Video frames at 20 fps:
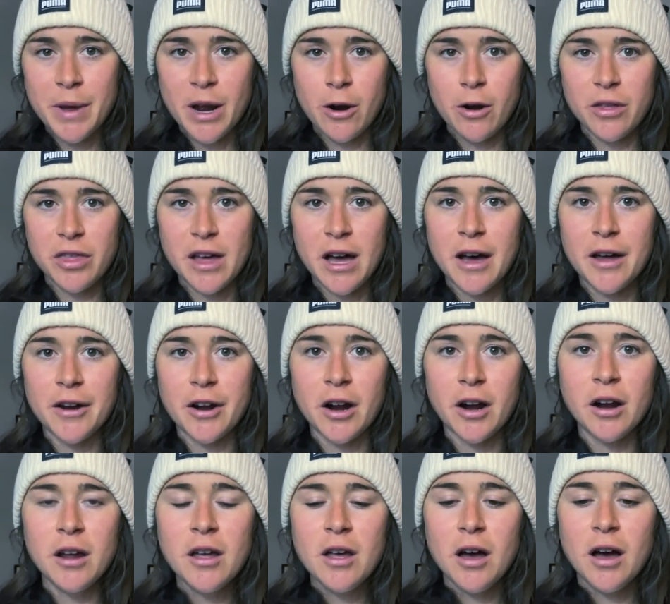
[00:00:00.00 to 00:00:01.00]

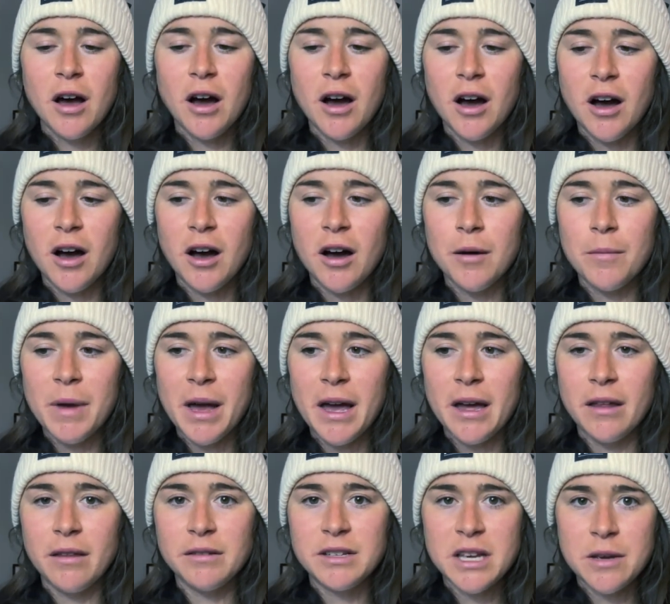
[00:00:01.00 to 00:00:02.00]
marathoner um,
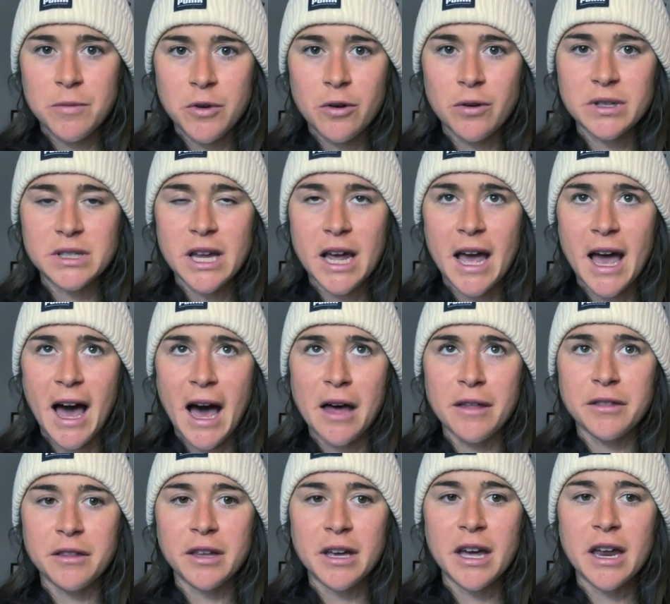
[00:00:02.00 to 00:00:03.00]
and Team USA
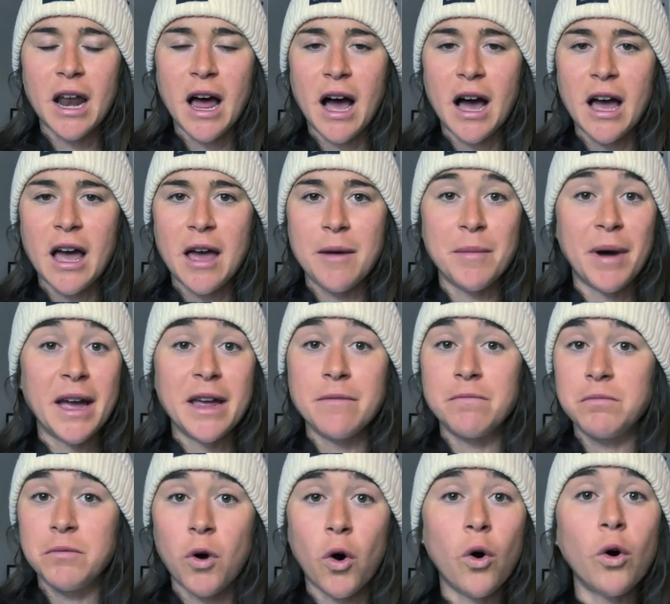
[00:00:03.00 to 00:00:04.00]
athlete, I,
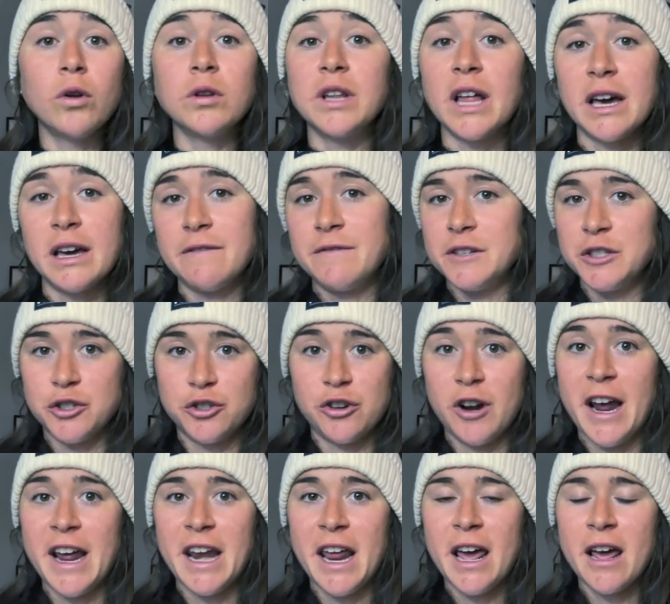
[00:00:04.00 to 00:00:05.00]
my whole life is
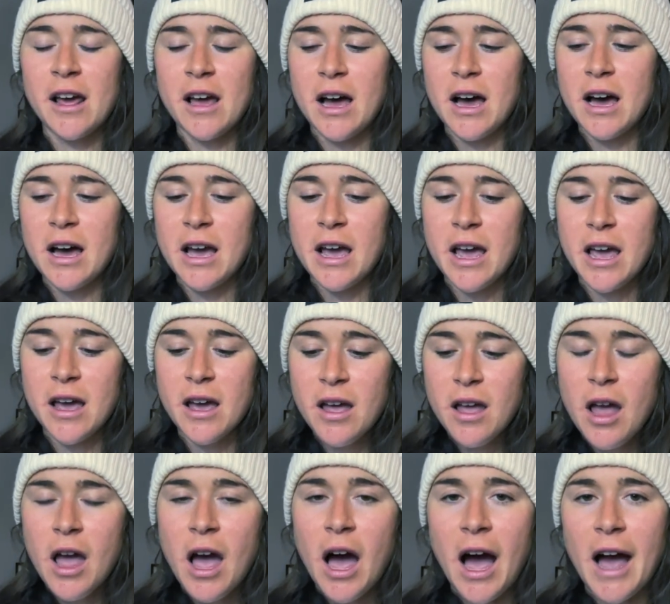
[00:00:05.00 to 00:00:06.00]
training. I,
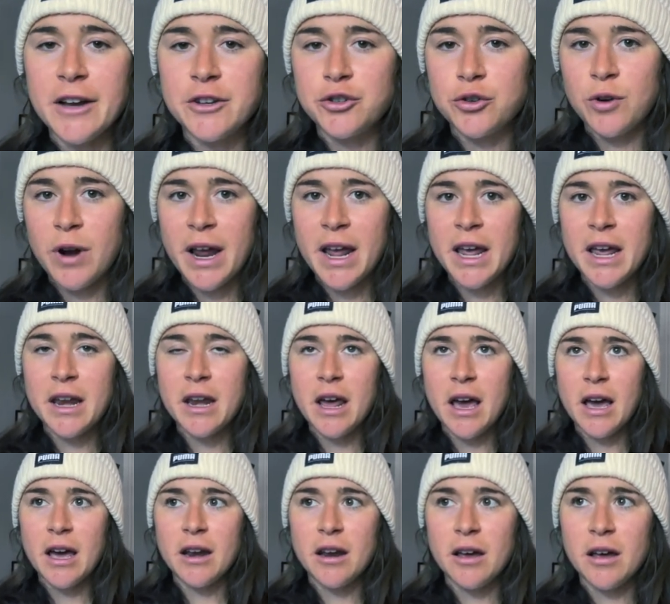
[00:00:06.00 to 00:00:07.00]
I train
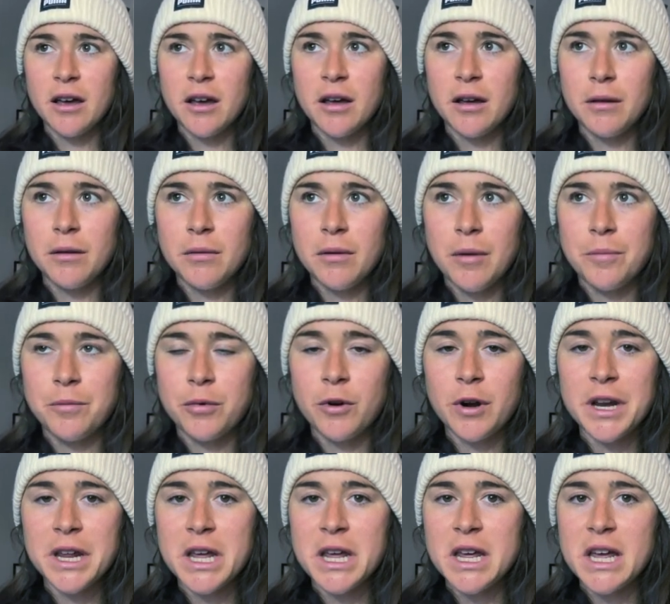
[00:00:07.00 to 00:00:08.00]
at a, a
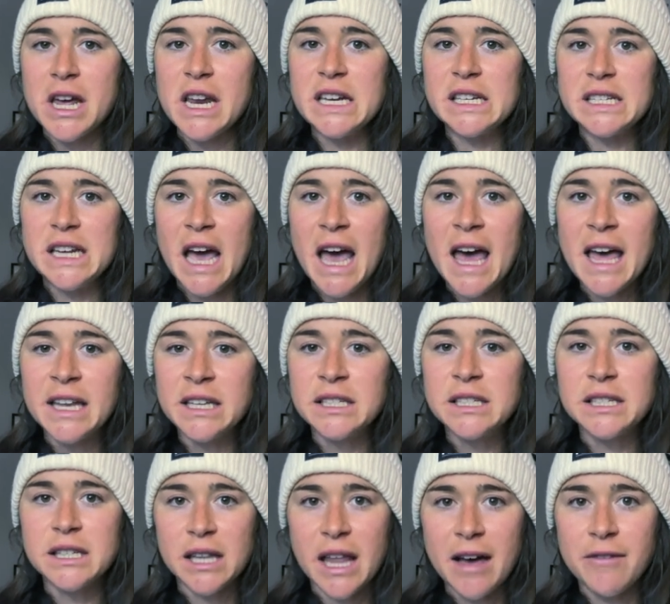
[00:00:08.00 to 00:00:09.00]
pretty
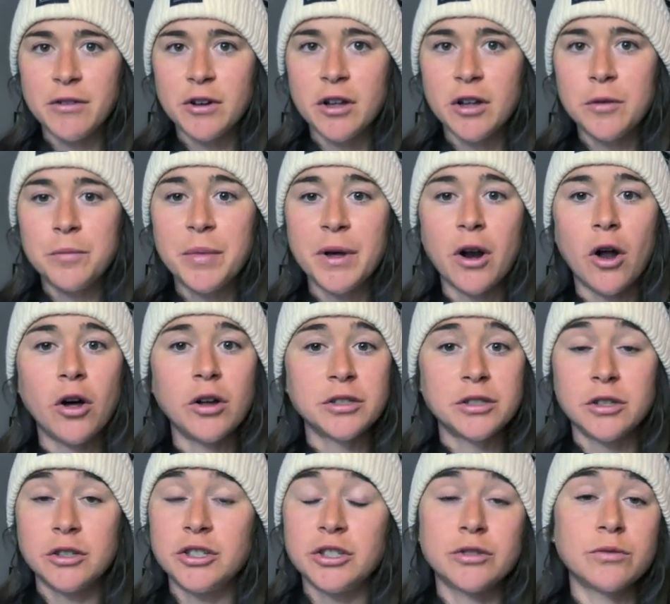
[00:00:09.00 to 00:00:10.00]
intense level, but
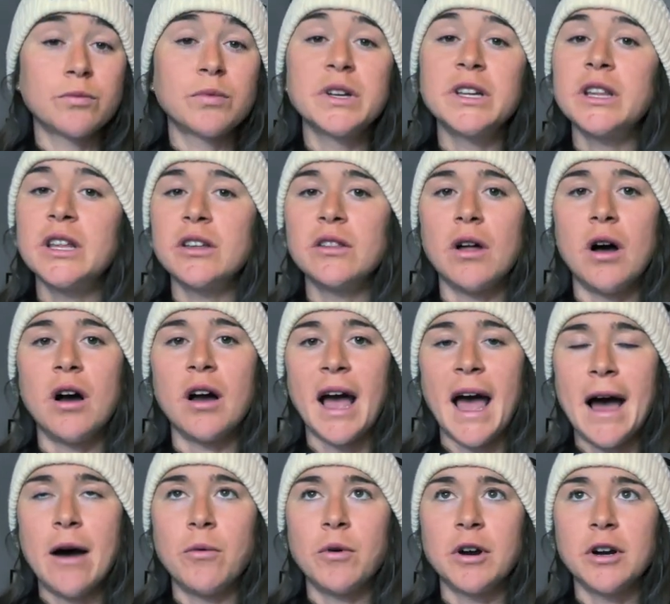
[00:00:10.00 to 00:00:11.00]
also just really long
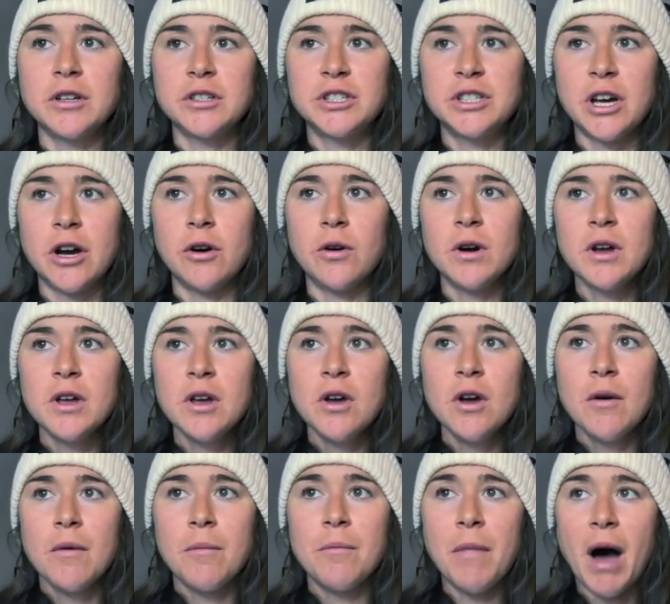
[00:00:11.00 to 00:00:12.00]
hours. So
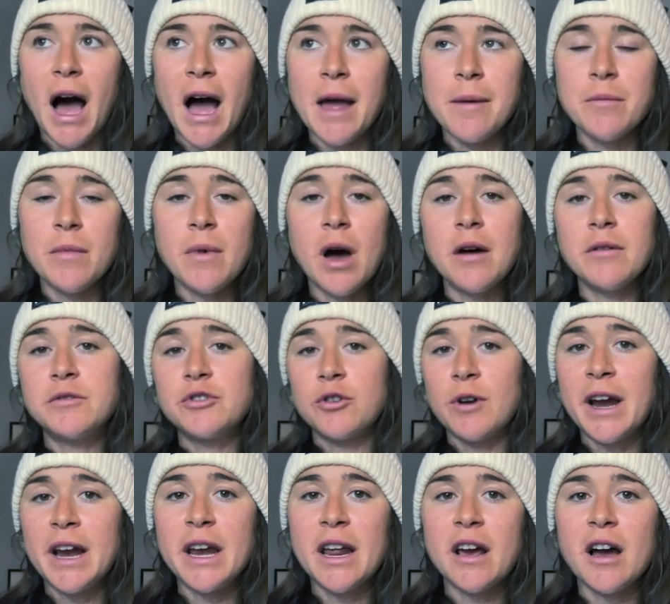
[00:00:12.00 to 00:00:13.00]
I'm uh,
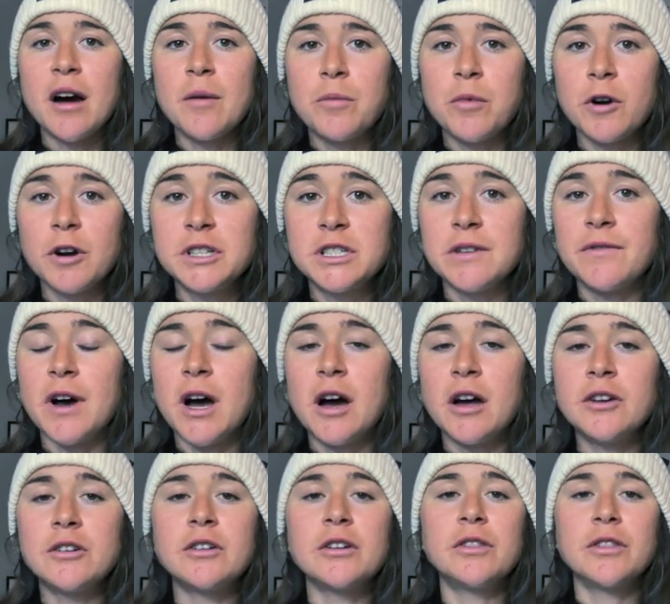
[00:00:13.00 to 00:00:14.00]
training upwards of
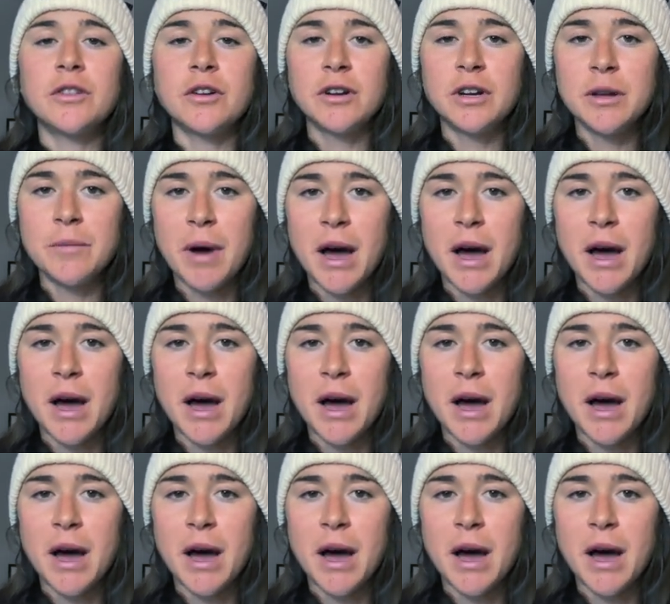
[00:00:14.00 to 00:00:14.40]
130